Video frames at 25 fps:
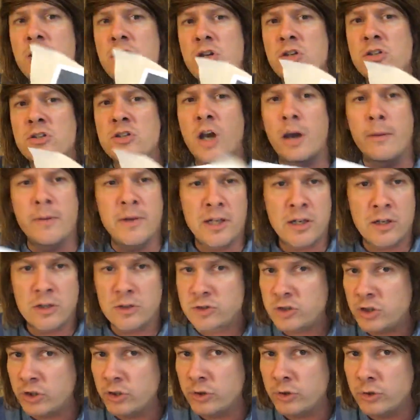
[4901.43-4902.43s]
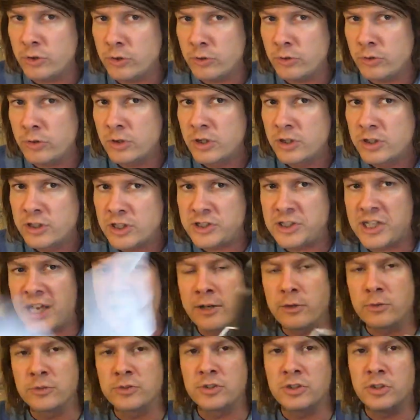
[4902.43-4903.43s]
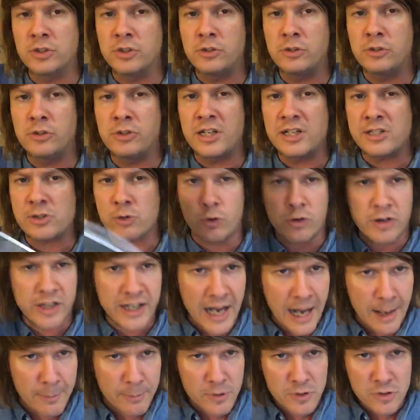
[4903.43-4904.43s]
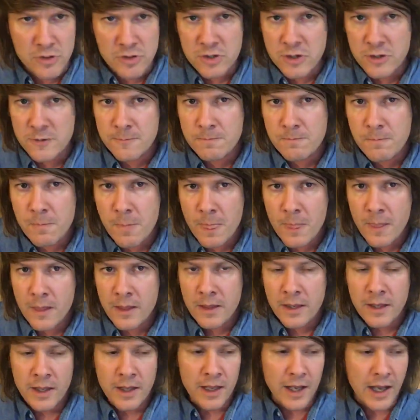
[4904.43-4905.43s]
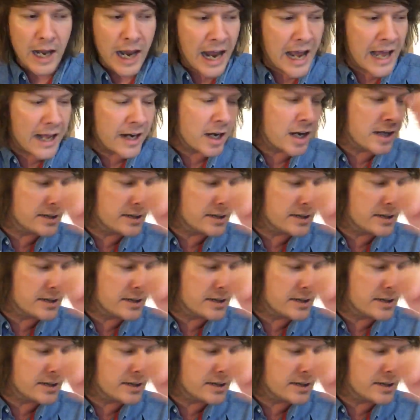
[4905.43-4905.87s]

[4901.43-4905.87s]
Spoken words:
coming to the channel soon. It's already happened, and I